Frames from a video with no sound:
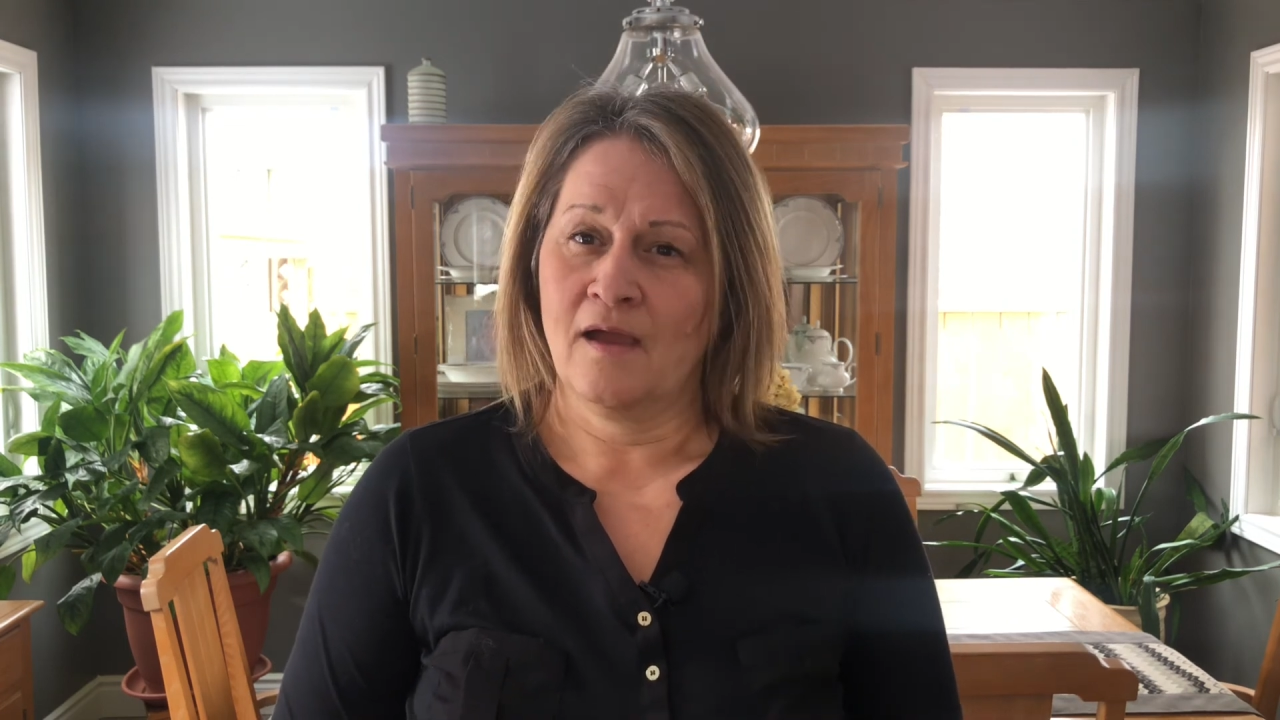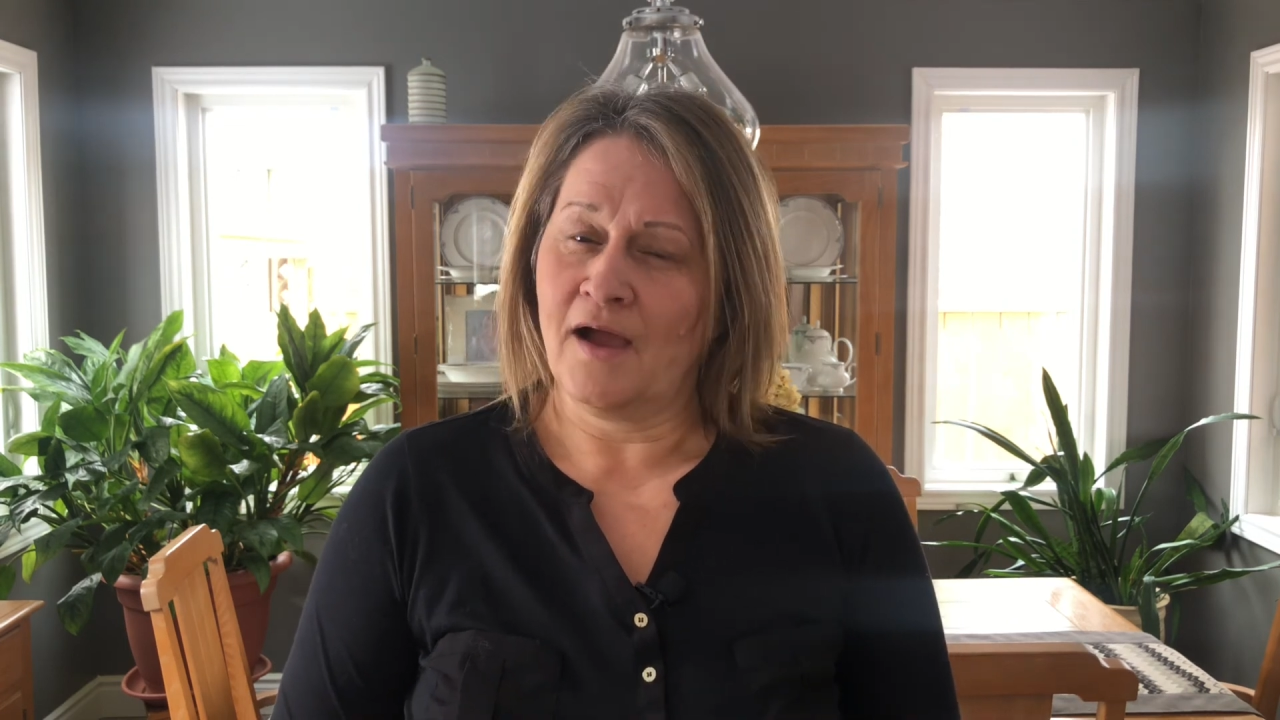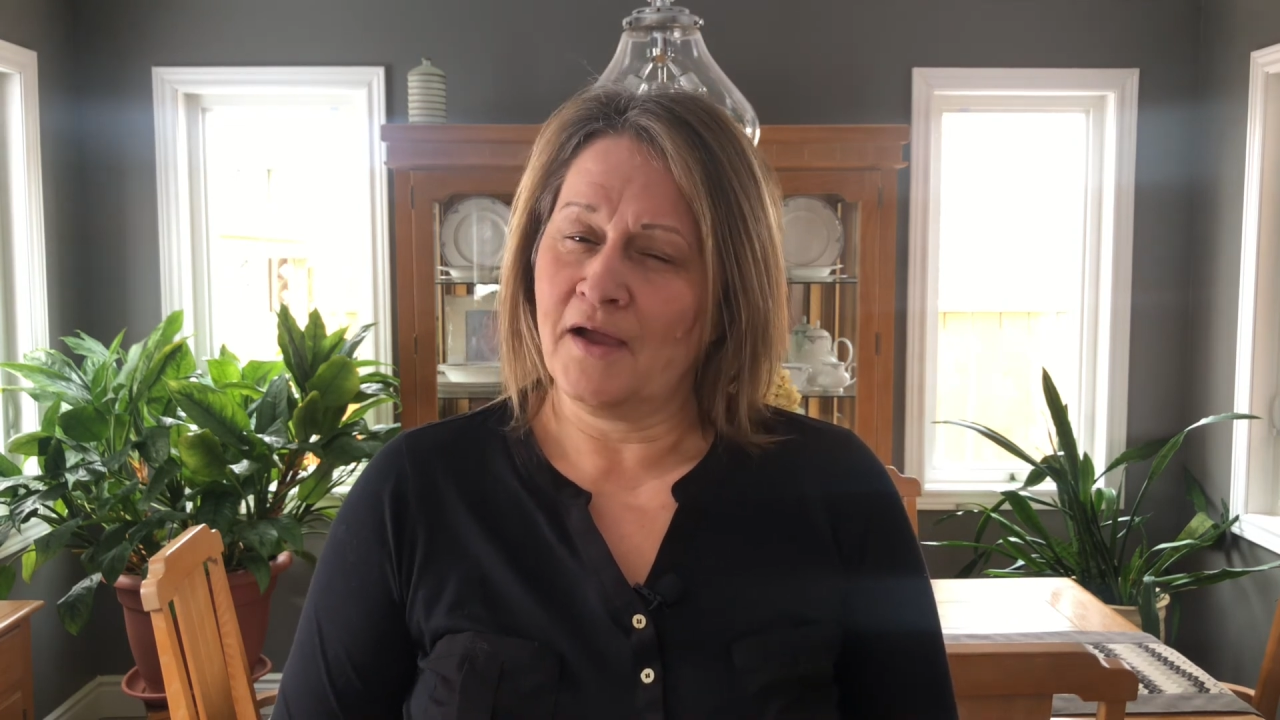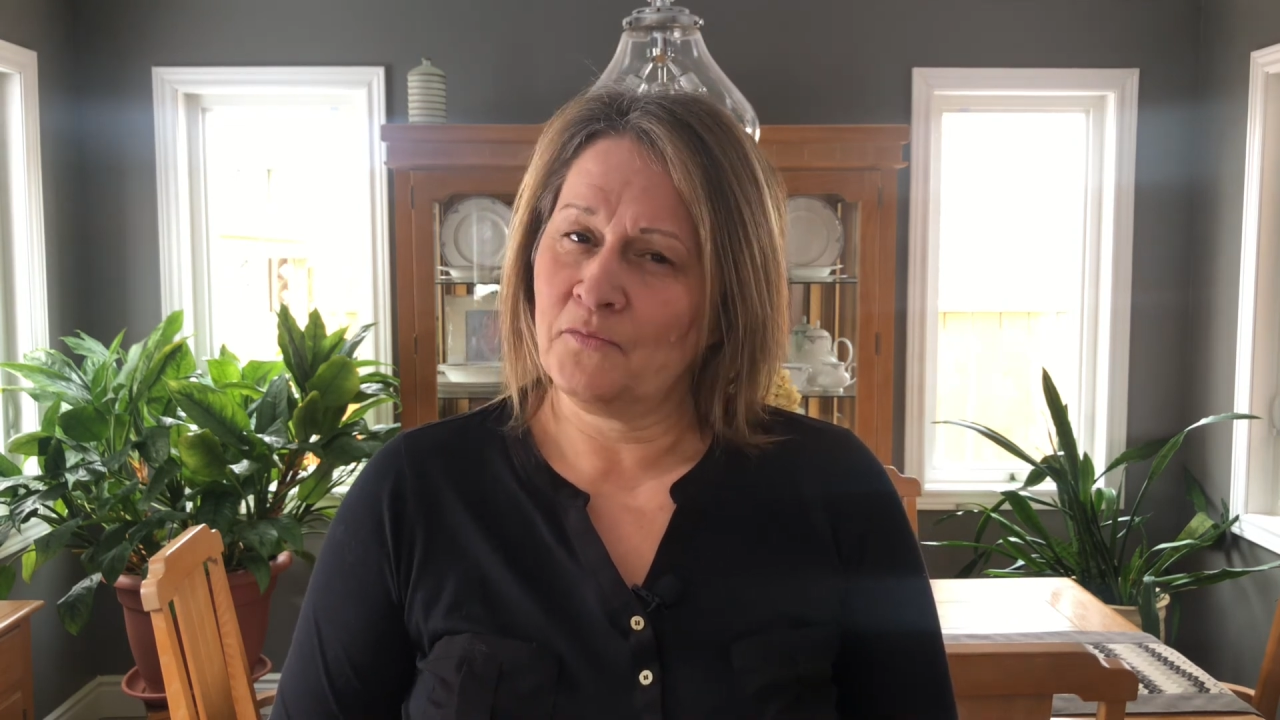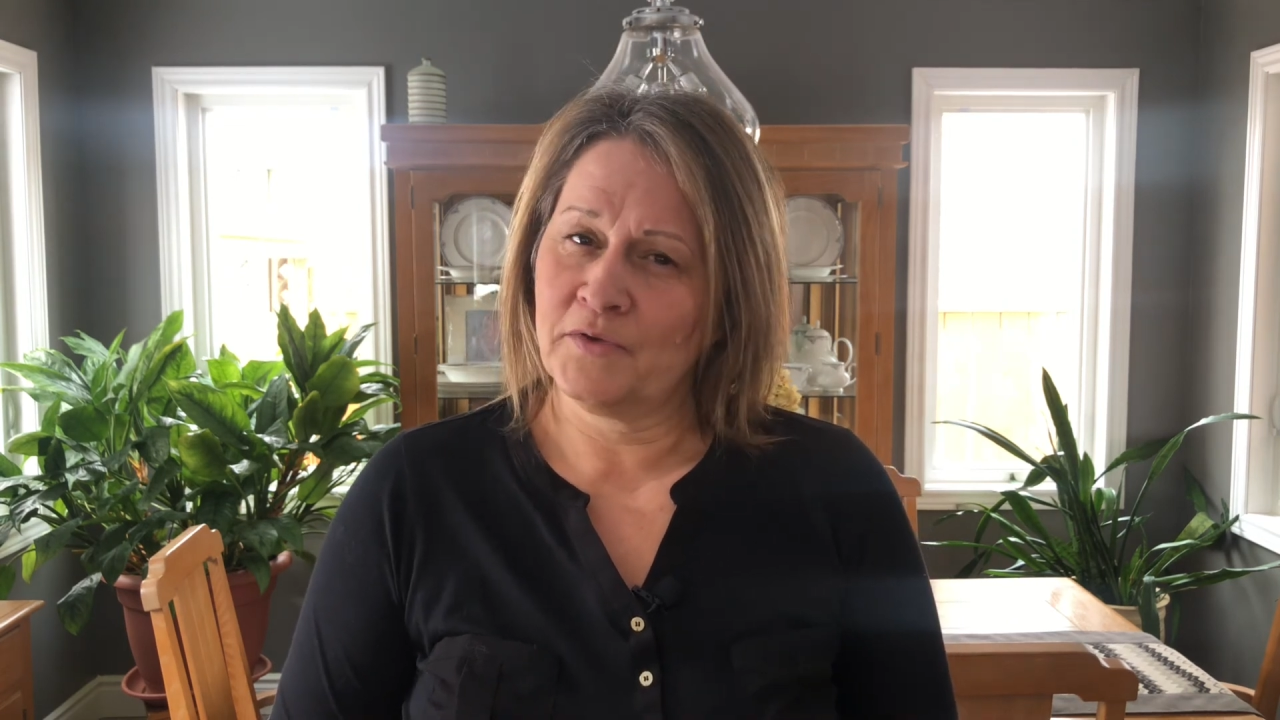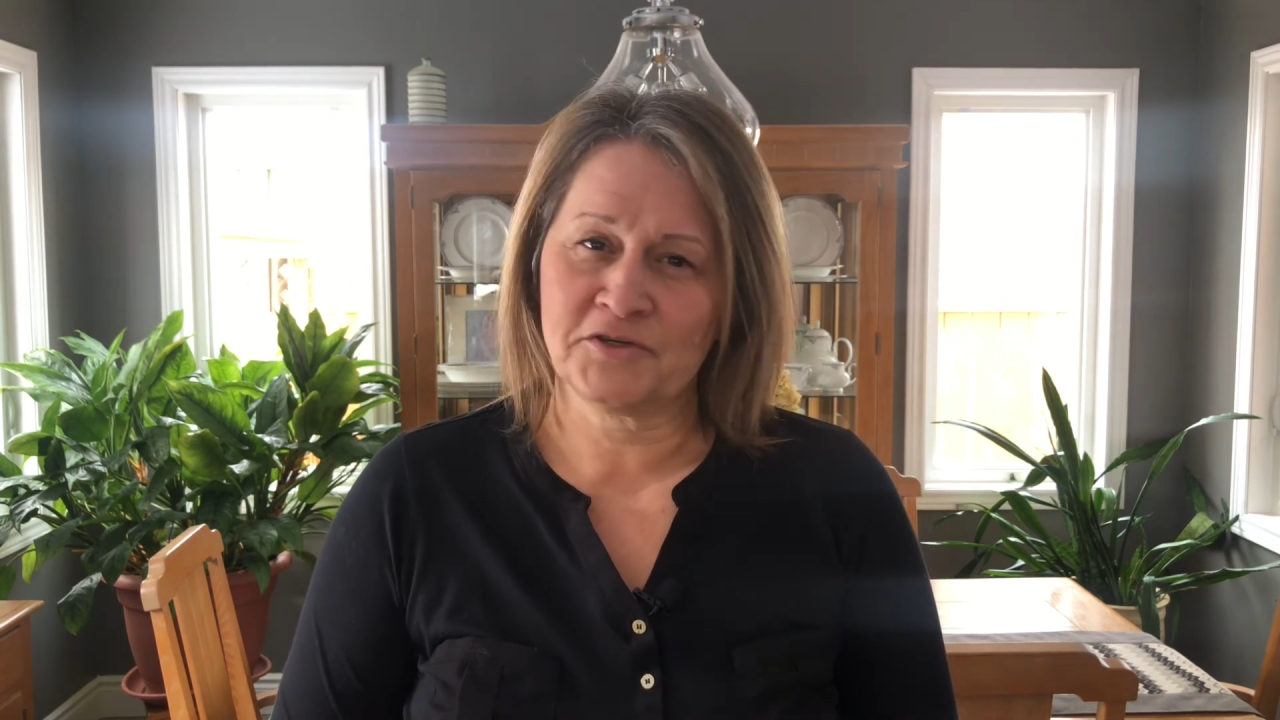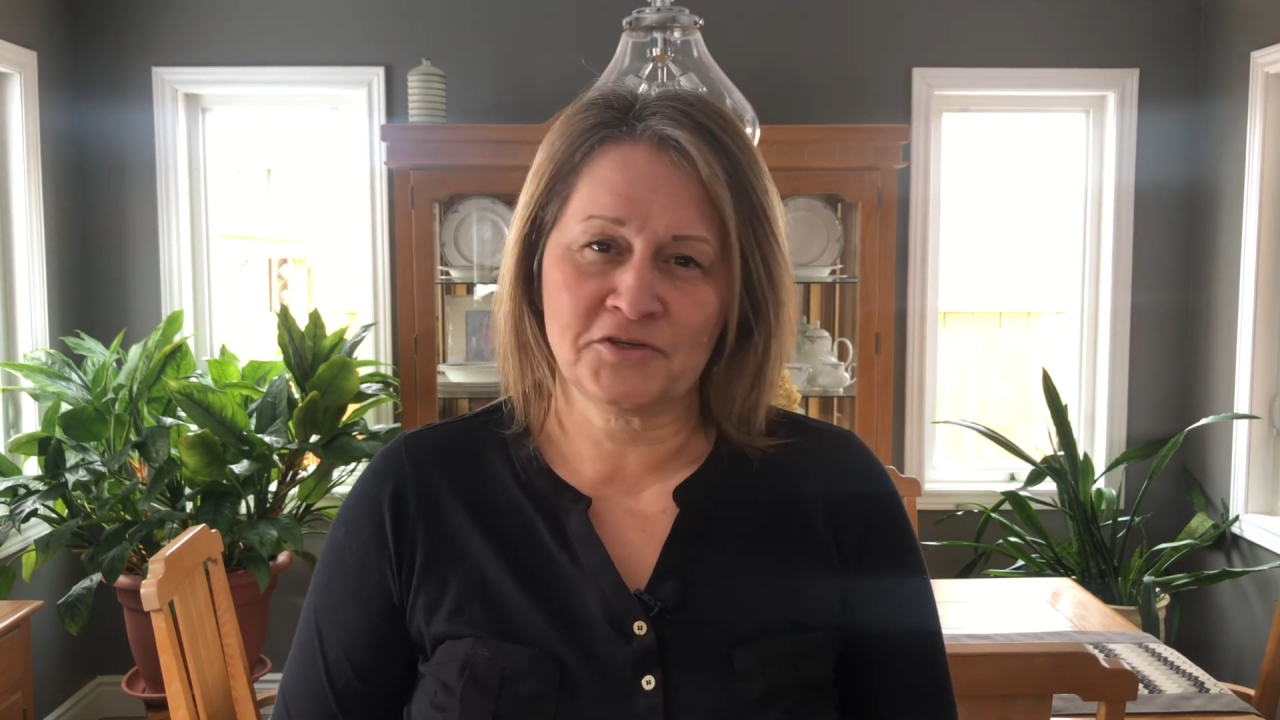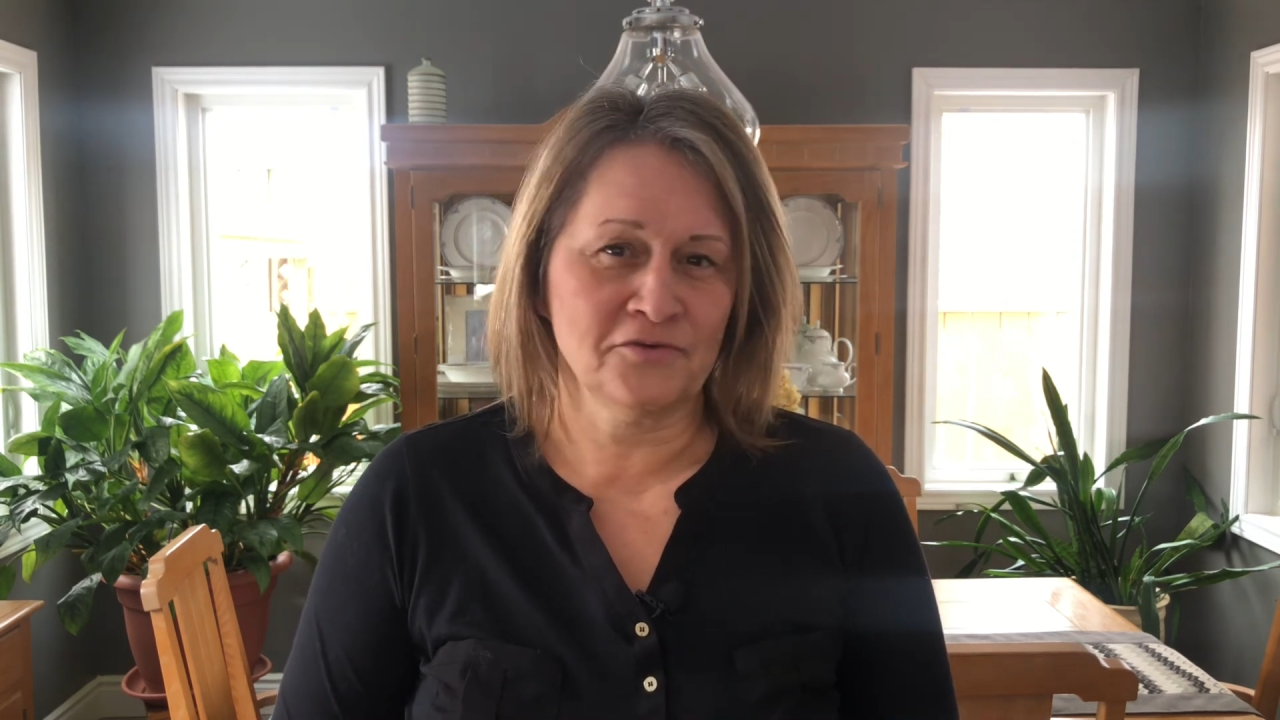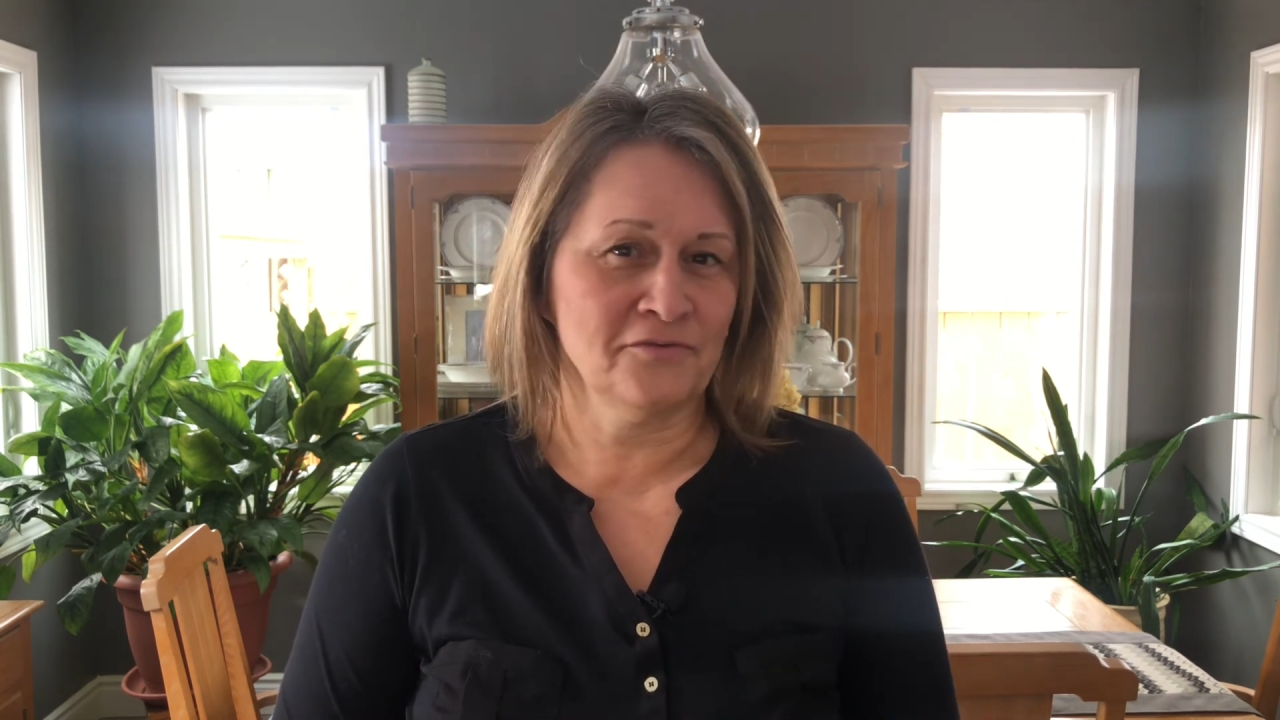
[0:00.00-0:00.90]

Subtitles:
I wish